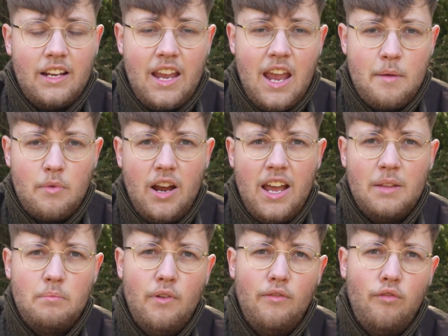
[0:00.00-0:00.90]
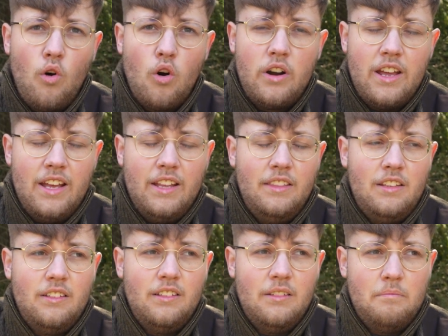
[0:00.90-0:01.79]
the camera I had beforehand,
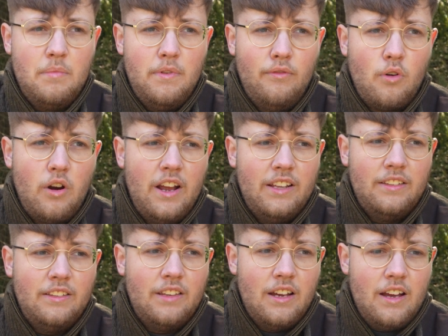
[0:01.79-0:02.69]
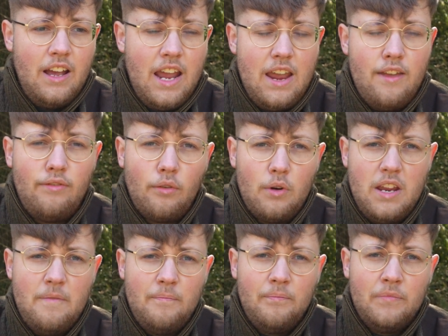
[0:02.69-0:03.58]
the
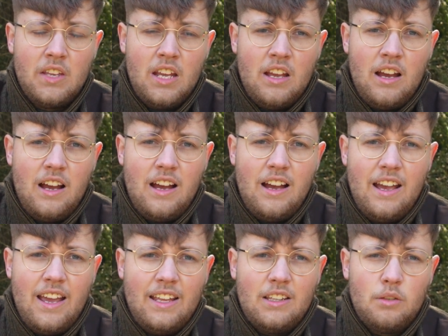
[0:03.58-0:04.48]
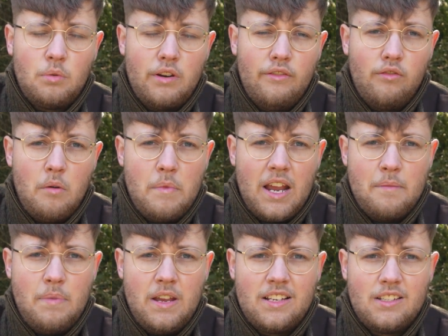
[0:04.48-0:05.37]
A3, had 24
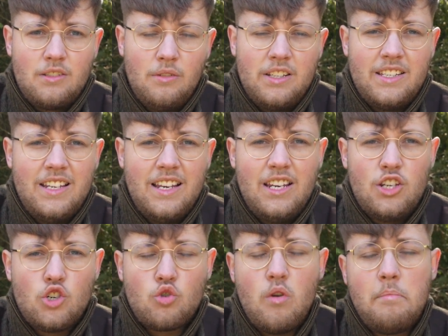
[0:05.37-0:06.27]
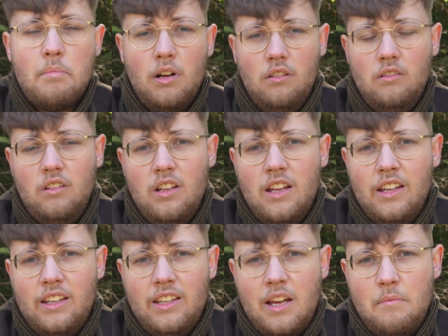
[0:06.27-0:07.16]
megapixels, so it's nearly triple
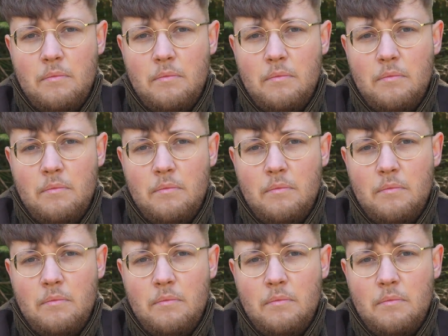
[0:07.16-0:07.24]
the